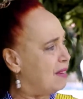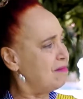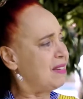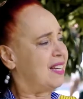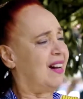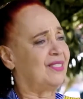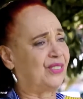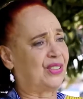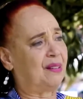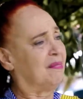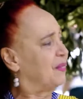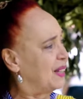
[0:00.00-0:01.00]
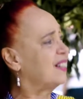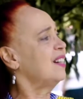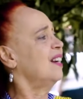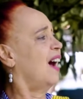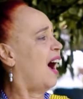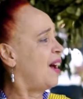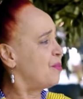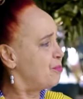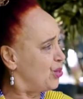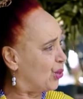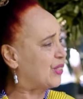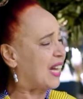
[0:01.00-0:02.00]
be culture, but
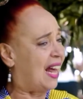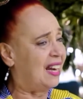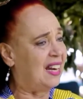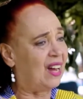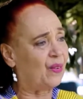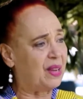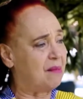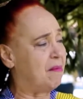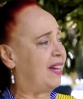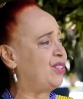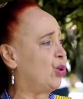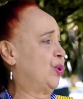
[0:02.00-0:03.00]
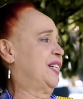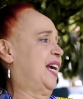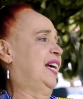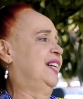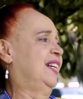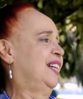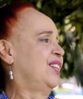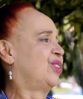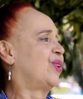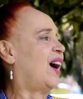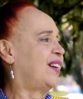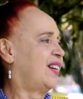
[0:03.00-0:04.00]
I'm not allowing my daughter
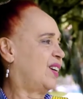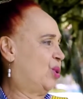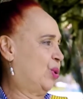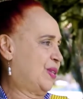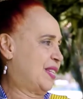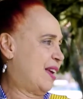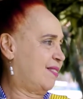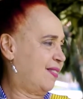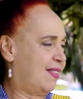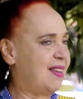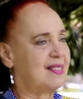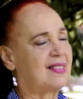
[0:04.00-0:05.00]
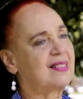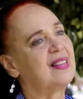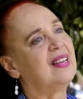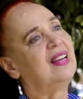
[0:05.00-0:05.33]
to undergo such things.